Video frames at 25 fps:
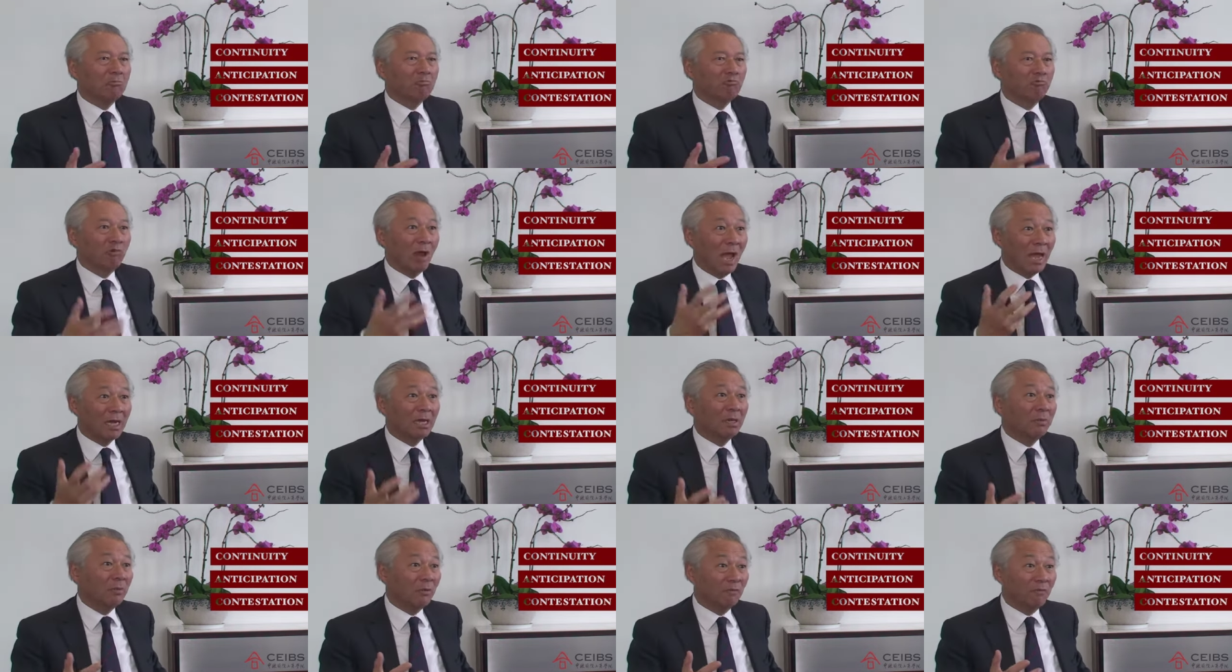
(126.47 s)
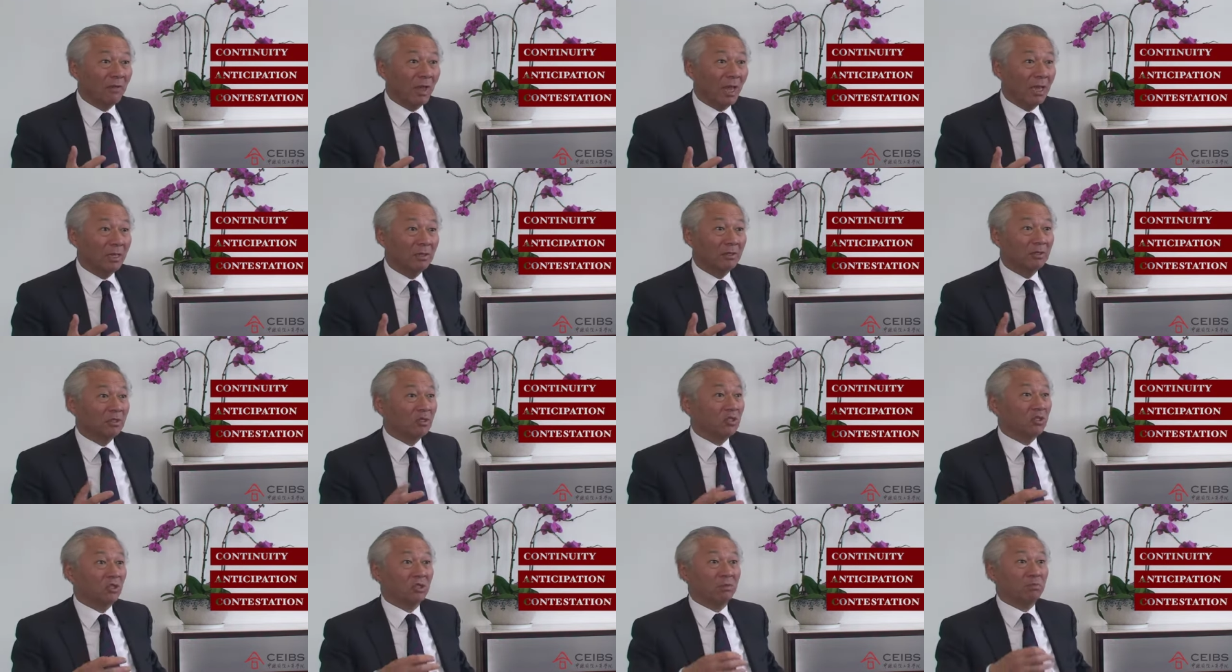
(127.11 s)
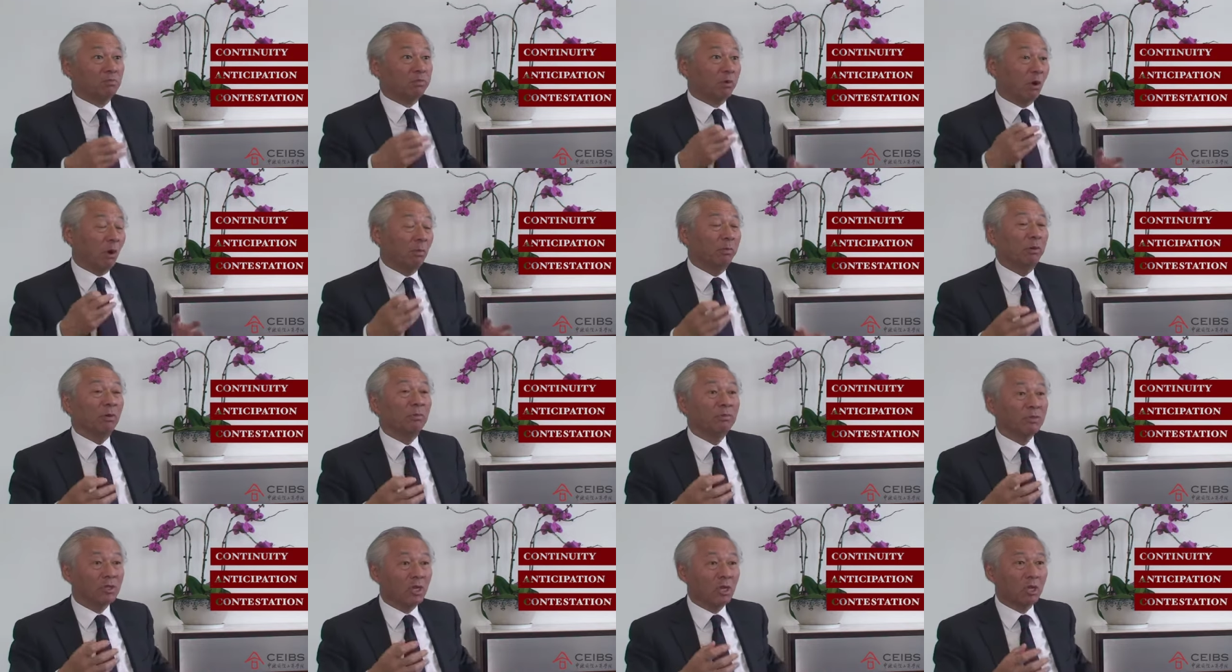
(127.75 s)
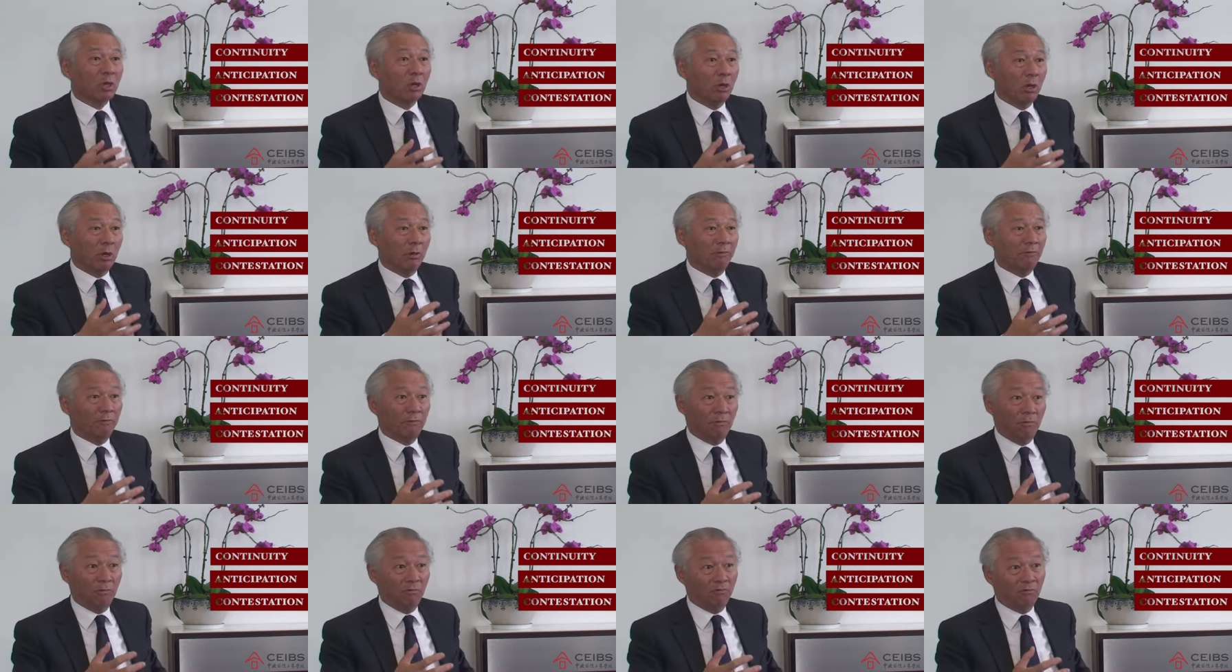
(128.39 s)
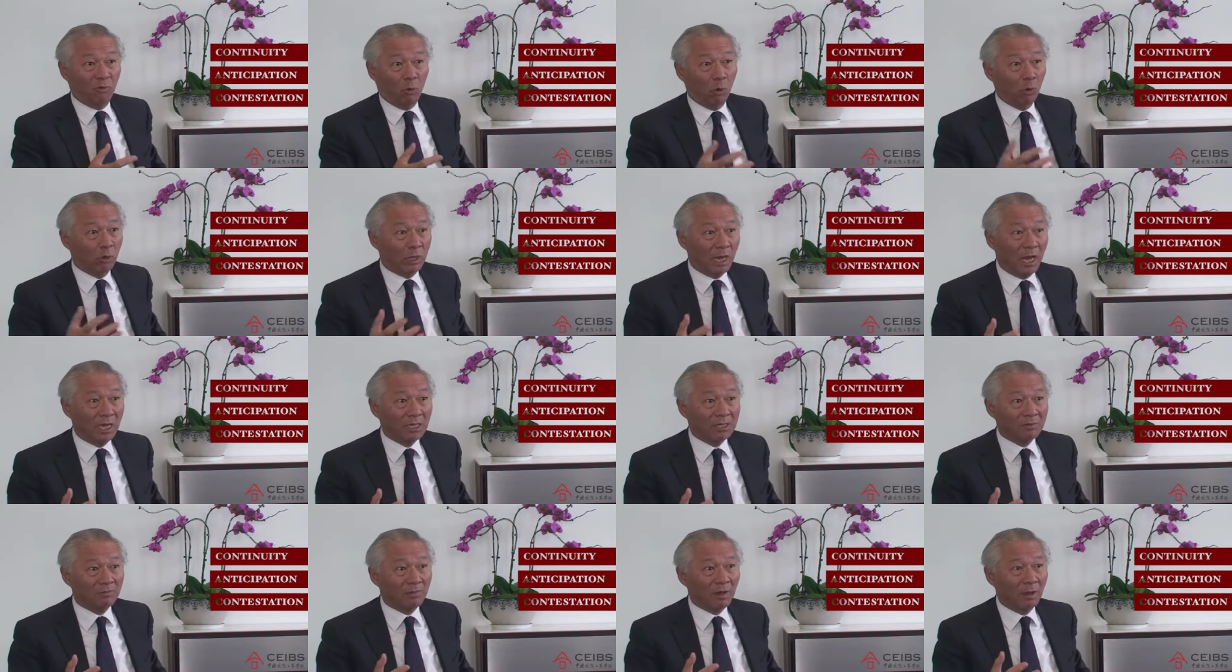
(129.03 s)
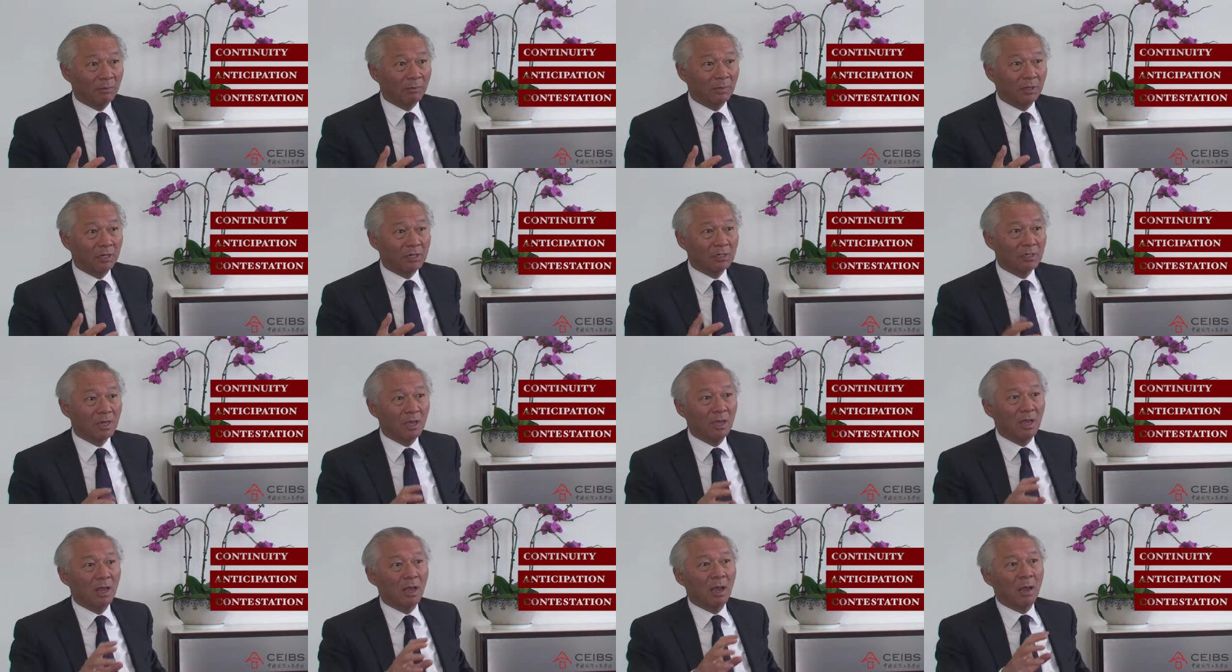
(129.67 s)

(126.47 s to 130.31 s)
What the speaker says: random events, problems occur for all kinds of companies,